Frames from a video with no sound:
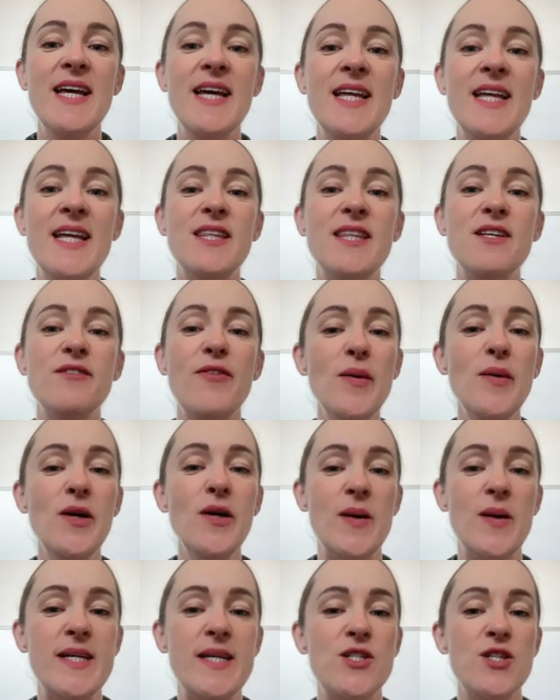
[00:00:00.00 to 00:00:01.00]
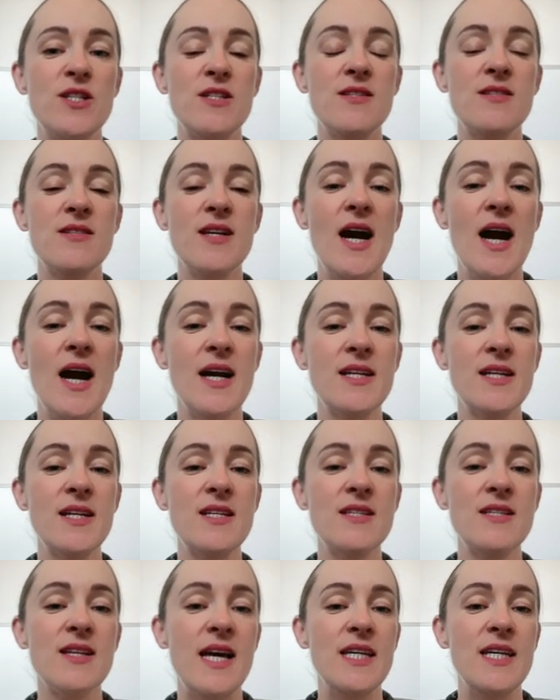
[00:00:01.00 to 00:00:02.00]
The following questions are
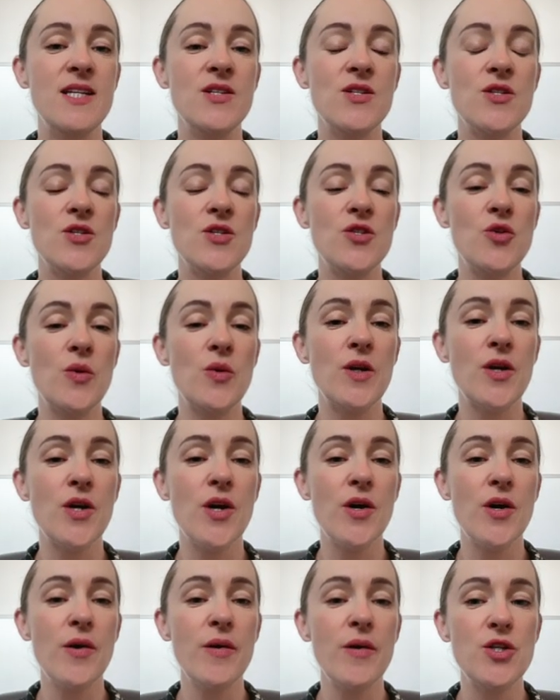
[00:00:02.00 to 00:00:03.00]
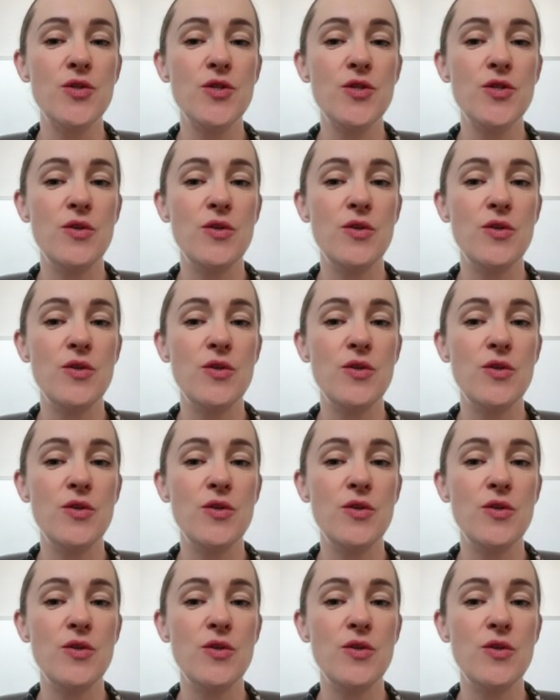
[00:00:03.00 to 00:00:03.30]
designed to encourage you to